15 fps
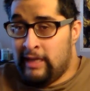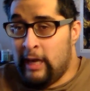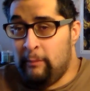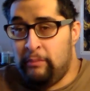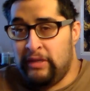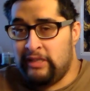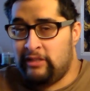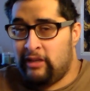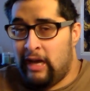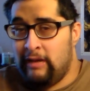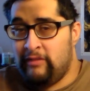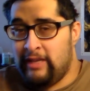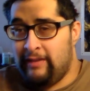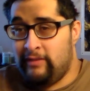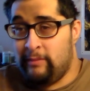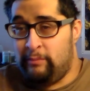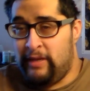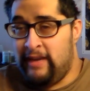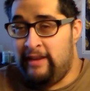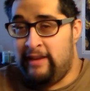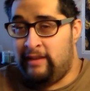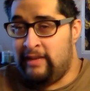How pissed off do you have to
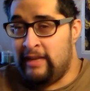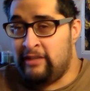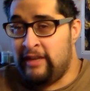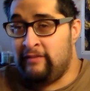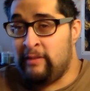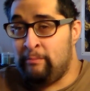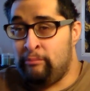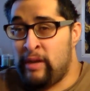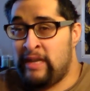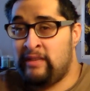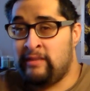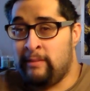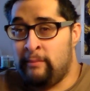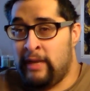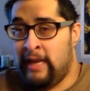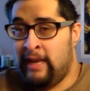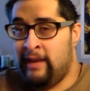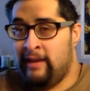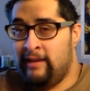be that you have to bite somebody?